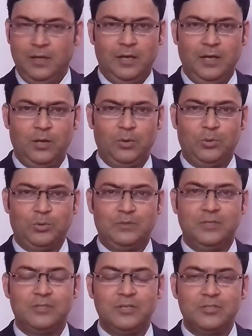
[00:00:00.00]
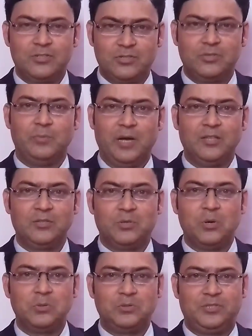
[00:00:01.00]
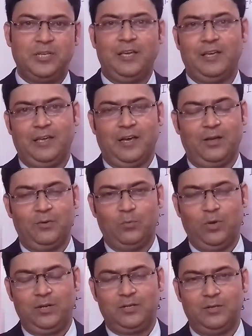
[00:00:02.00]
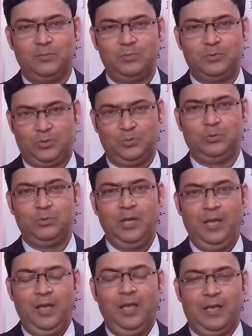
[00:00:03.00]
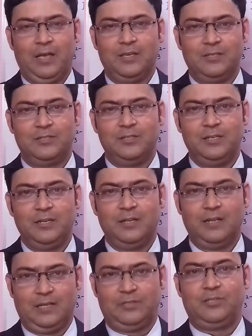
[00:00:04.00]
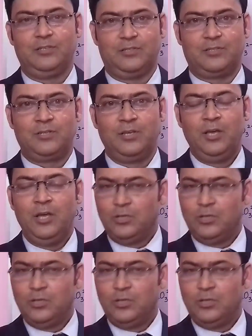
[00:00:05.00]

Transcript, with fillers: Hello, this is Sumanto Dey and welcome to SD Lessons.